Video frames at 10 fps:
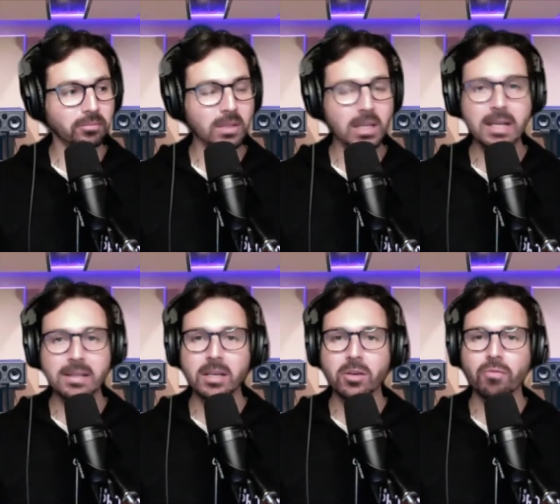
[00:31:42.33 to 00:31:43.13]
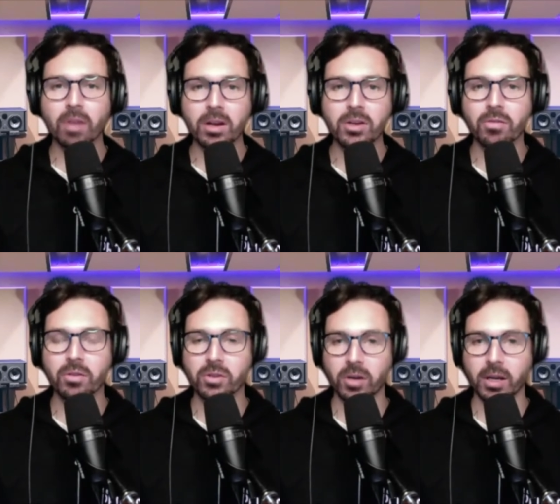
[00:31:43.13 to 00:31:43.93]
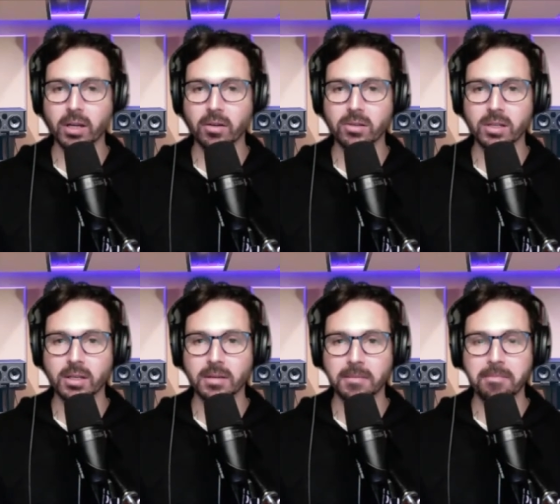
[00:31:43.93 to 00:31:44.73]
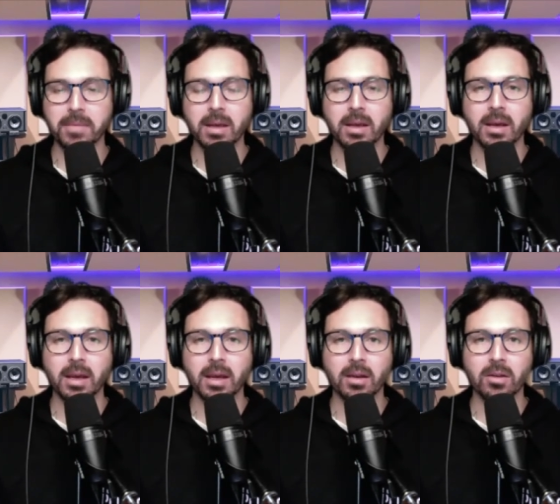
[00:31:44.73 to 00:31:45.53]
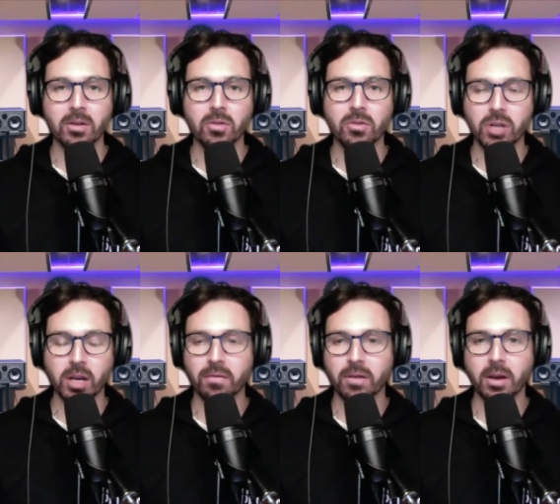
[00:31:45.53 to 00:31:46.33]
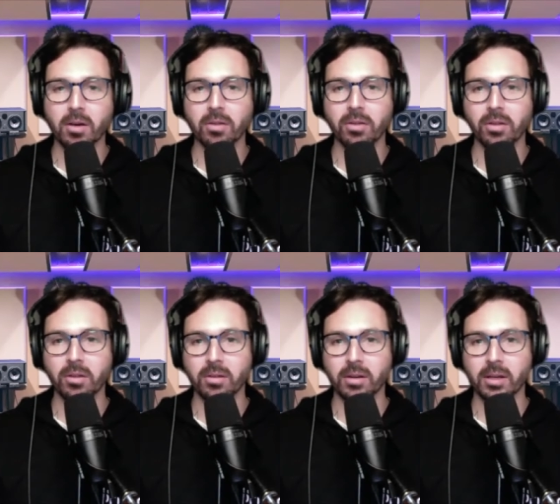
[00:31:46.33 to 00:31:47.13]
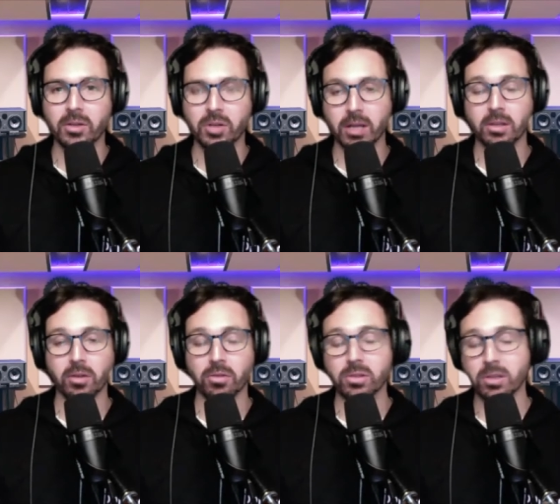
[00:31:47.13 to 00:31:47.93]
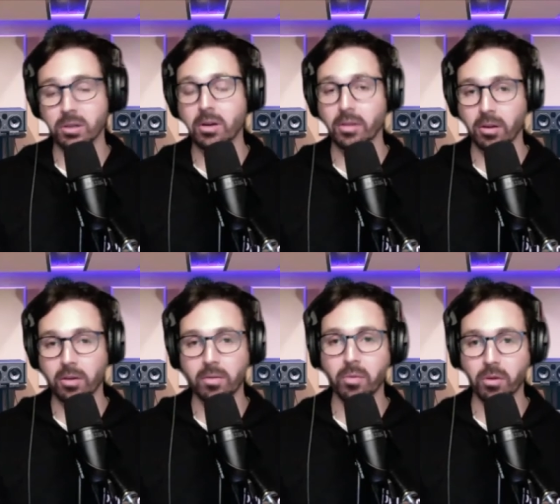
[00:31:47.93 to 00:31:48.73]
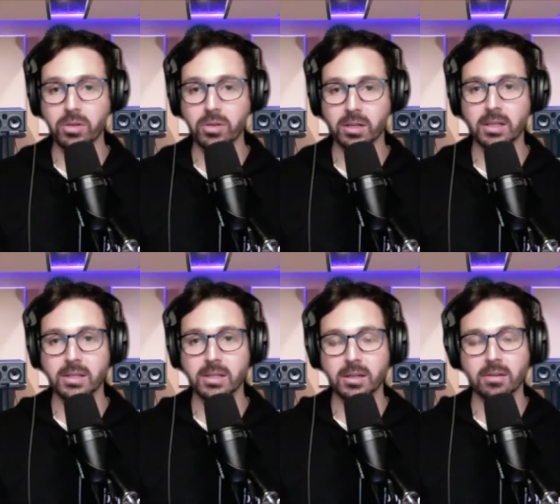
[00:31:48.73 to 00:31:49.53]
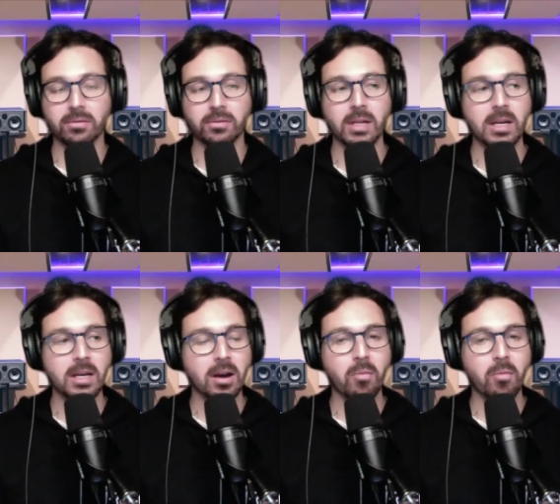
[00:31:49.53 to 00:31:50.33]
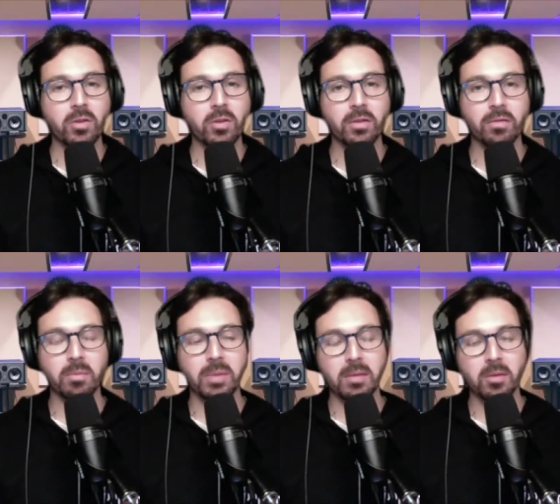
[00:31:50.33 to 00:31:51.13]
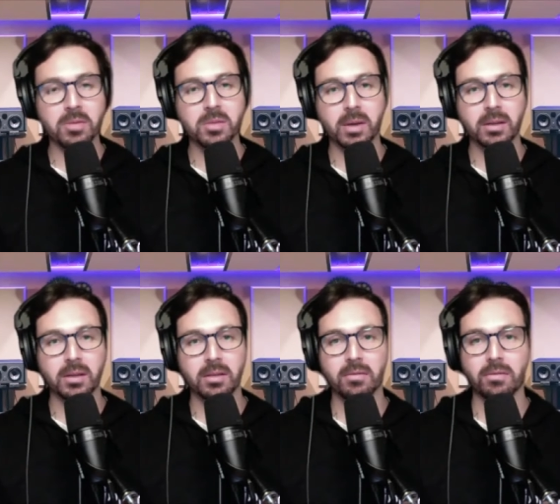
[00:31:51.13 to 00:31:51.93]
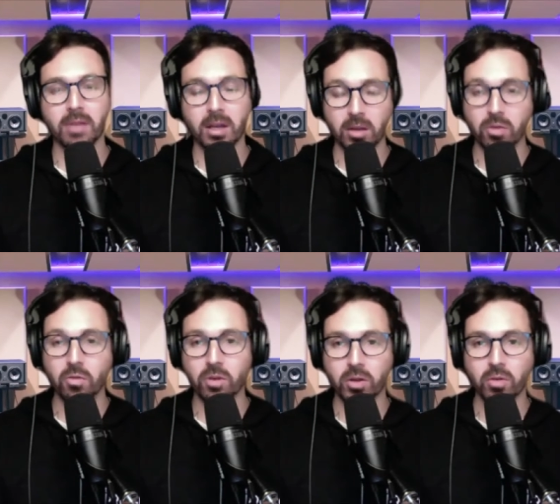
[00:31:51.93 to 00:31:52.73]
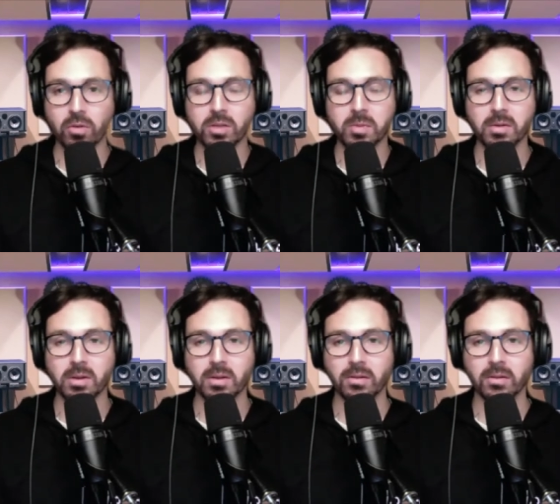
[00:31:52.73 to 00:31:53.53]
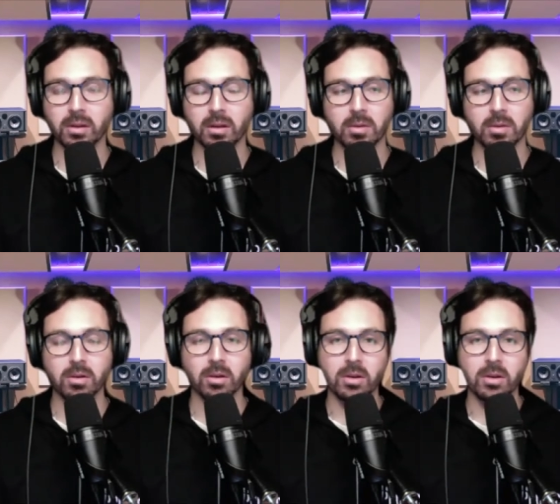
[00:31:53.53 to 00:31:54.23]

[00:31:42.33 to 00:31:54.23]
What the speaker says: is that you run your own diagnostic and you check for health checks across the kind of the project itself. I'm wondering from a PMO perspective and your experience, Americo,